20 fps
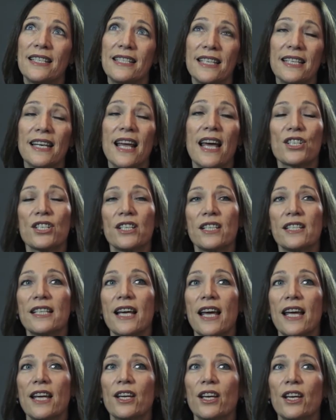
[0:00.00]
actually
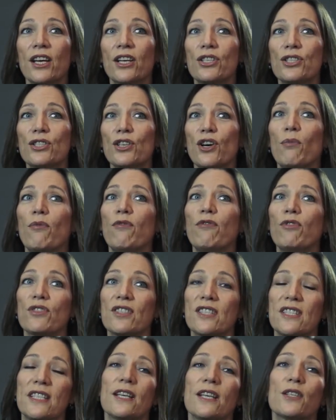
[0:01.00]
take a job for
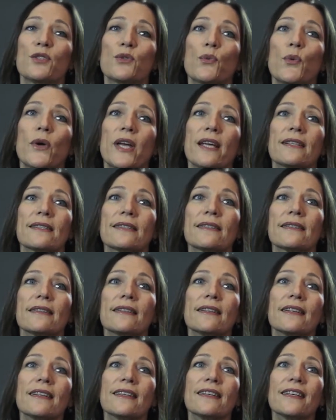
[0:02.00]
6 weeks,
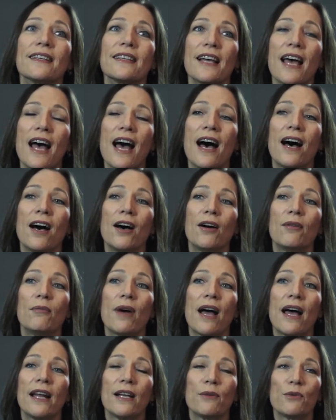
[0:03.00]

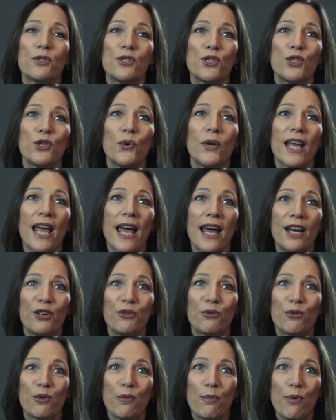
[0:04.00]
and it was doing
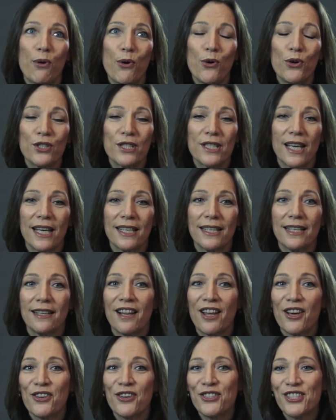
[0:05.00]
annual reports. And in
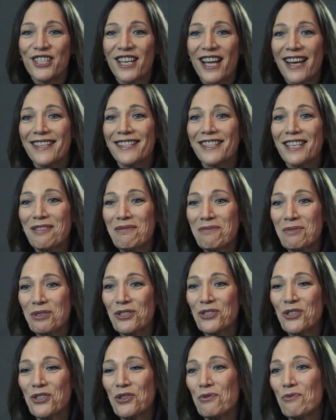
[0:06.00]
those days, it
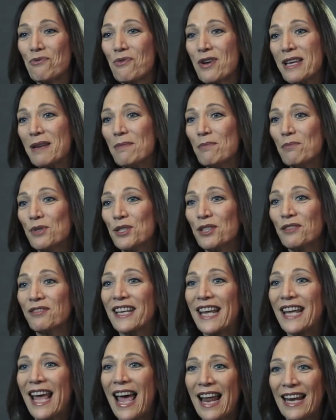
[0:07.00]
was the reams of
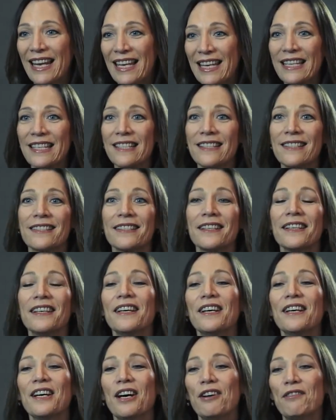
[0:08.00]
galleys
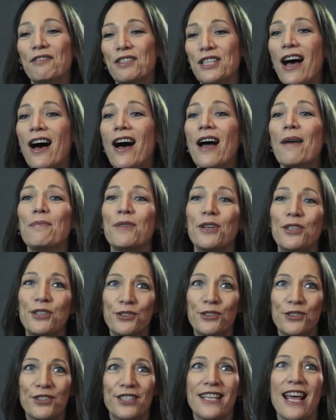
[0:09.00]
of type that
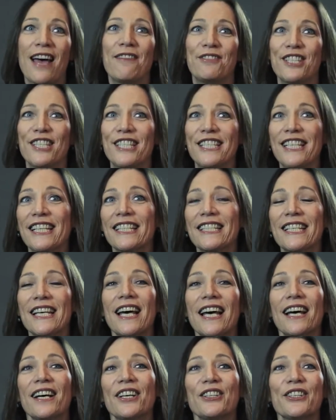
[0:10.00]
you'd have to stick
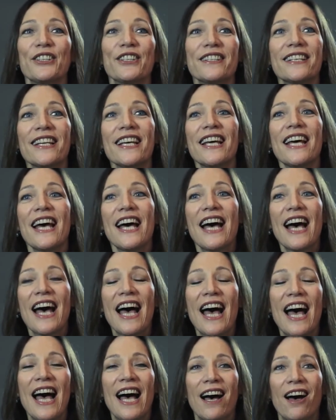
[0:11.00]
down.
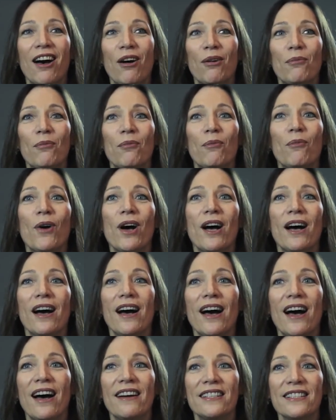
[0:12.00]
And
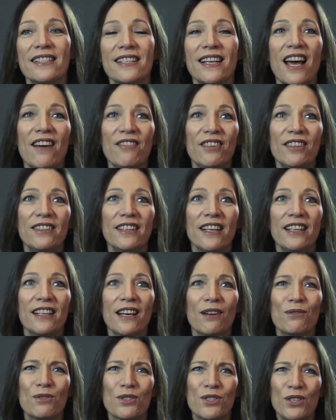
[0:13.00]
I discovered then I
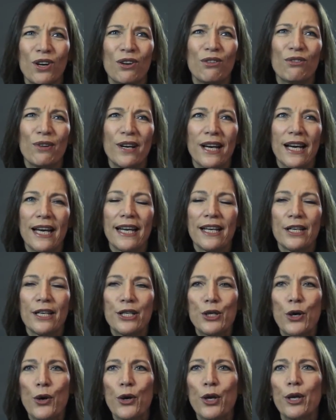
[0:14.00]
was not really a
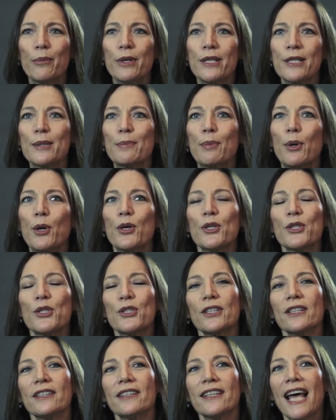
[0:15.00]
documents
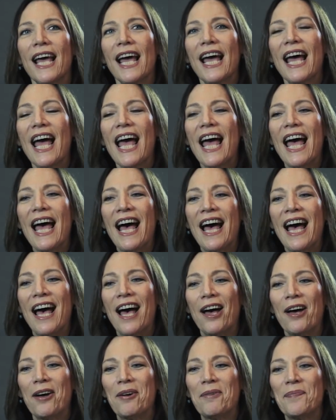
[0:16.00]
person,
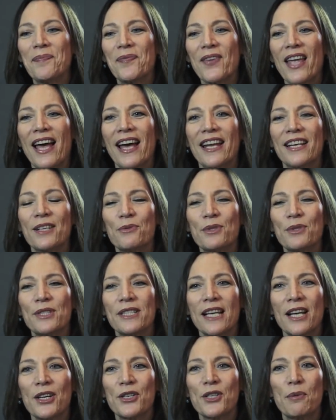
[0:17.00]
and it was
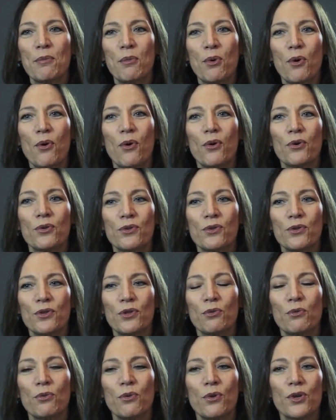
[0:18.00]
actually more
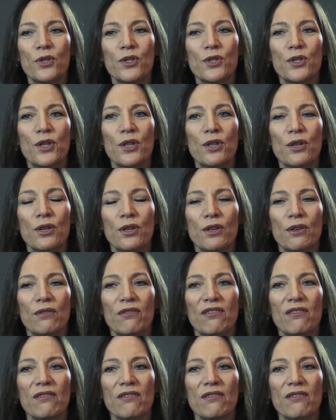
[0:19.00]
towards the